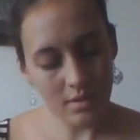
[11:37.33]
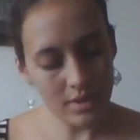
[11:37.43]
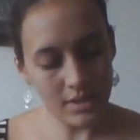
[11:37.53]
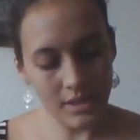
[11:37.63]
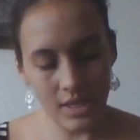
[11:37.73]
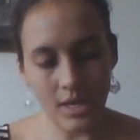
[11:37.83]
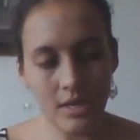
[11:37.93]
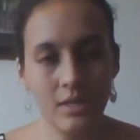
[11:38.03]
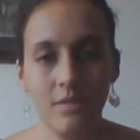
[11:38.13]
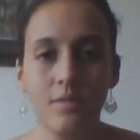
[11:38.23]
let's see, I
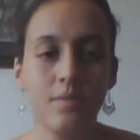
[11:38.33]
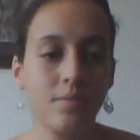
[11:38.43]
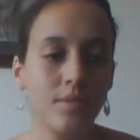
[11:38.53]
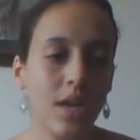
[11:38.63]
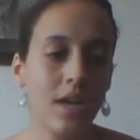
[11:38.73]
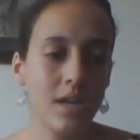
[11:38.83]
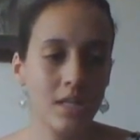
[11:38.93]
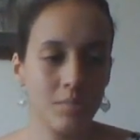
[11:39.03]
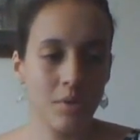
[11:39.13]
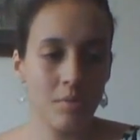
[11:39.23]
did the dyeing
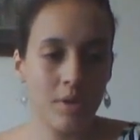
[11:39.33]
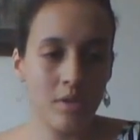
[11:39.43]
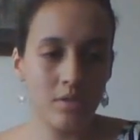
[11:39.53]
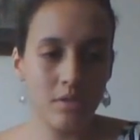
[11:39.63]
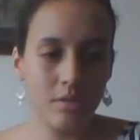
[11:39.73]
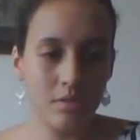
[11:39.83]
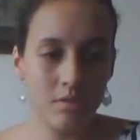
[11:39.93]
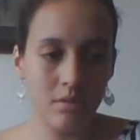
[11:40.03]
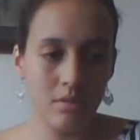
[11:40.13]
experiment.